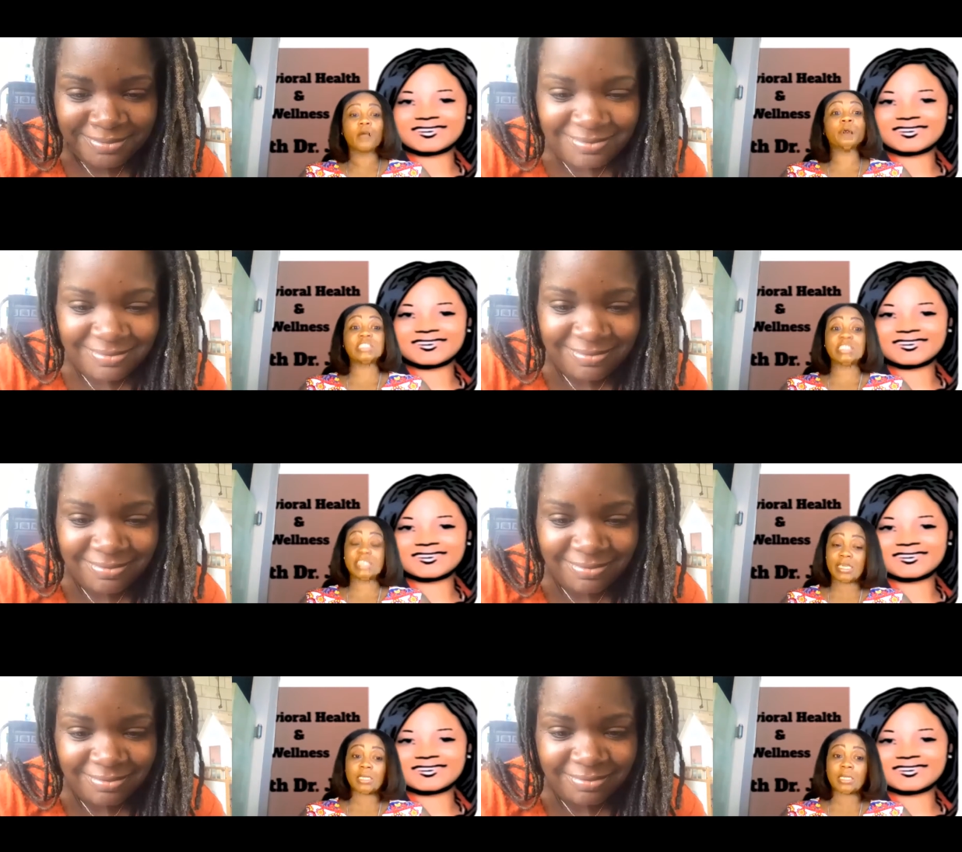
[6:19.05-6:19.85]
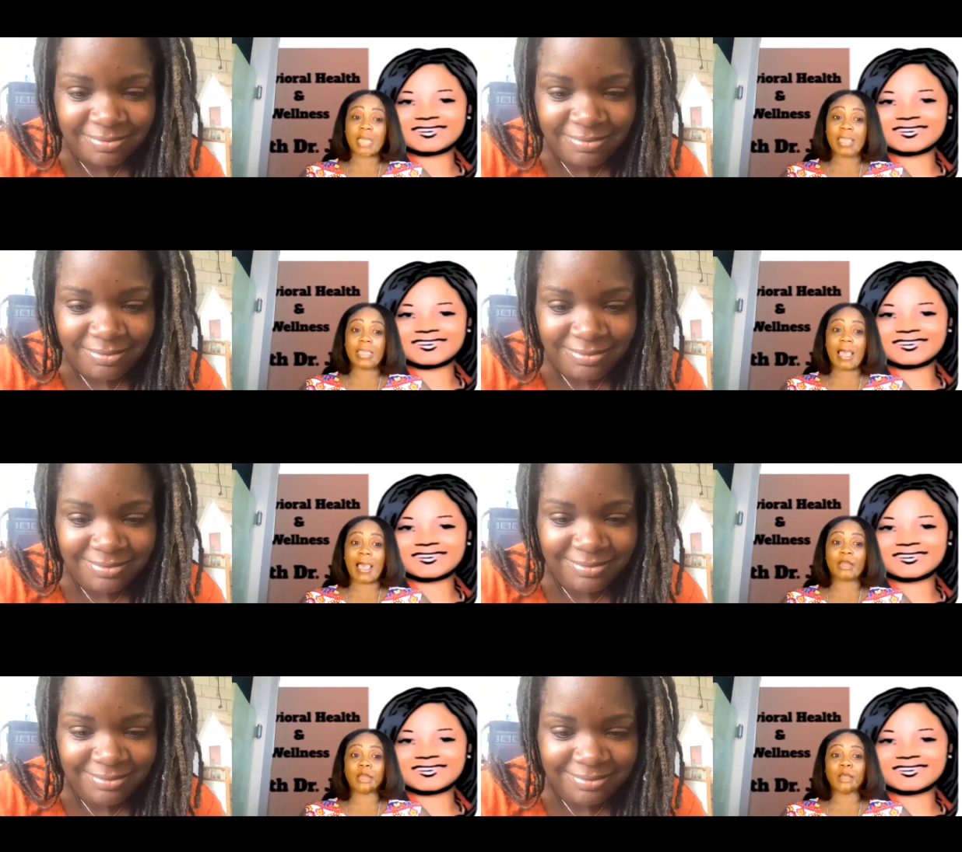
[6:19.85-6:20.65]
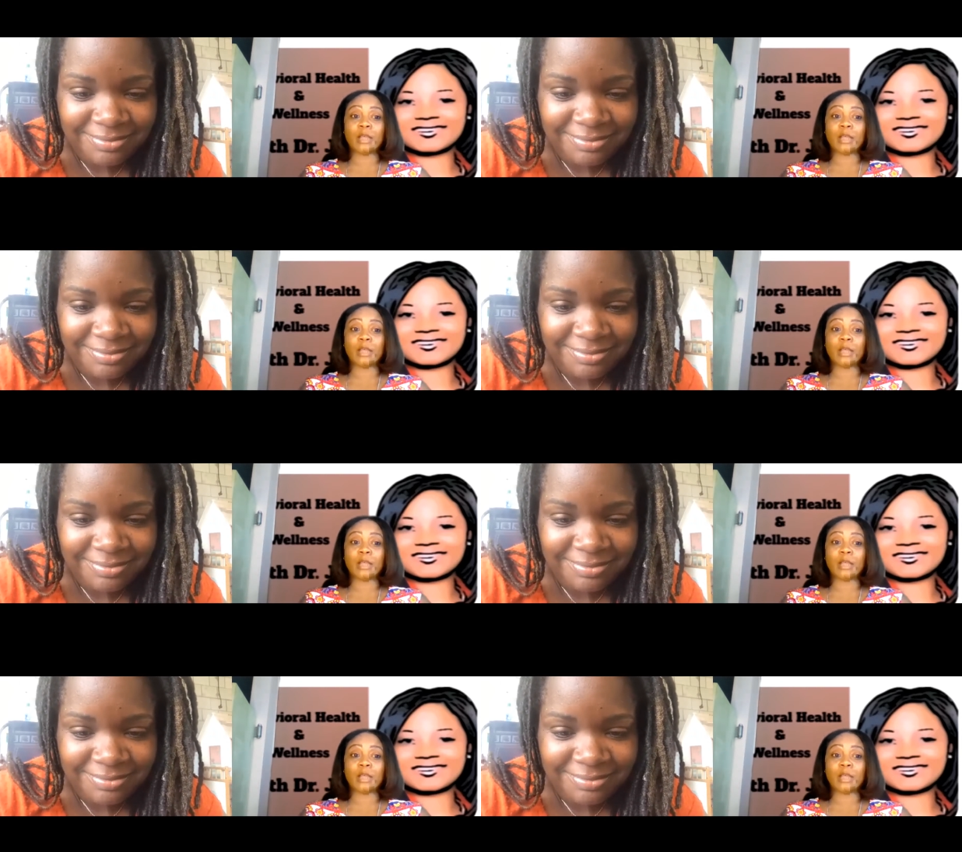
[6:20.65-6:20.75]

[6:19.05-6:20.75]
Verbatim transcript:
Speaker 1: pretend like I knew